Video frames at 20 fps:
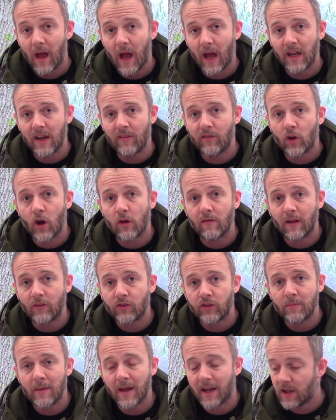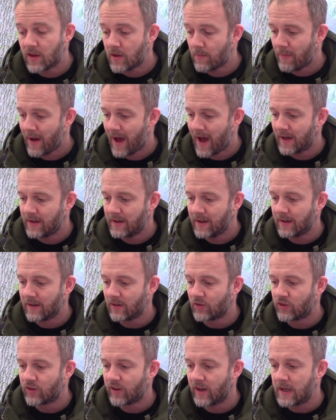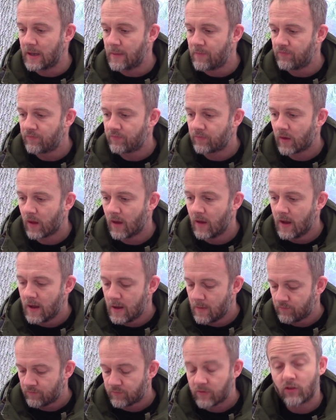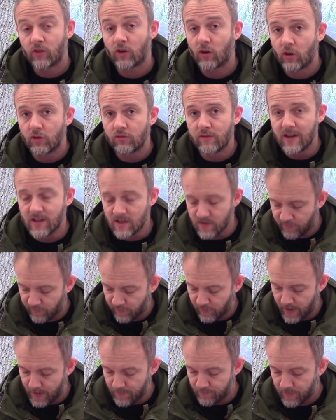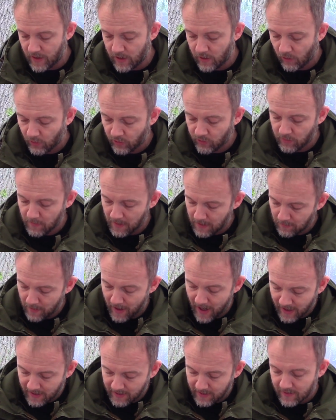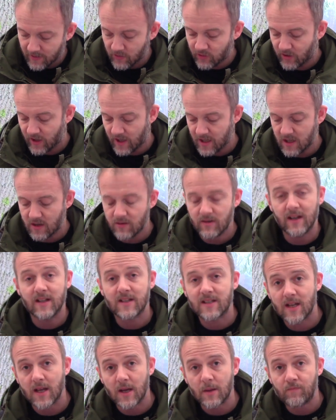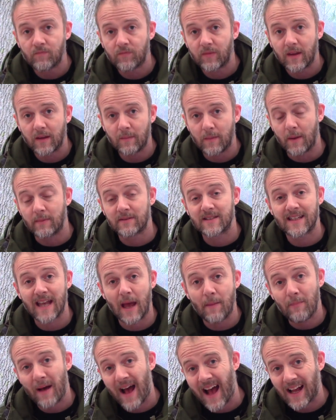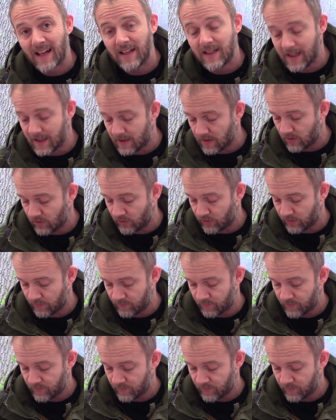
I never got round to making the pine needle tea. There's a good reason for it. In order to make pine needle tea, you need to be able to get pine needles.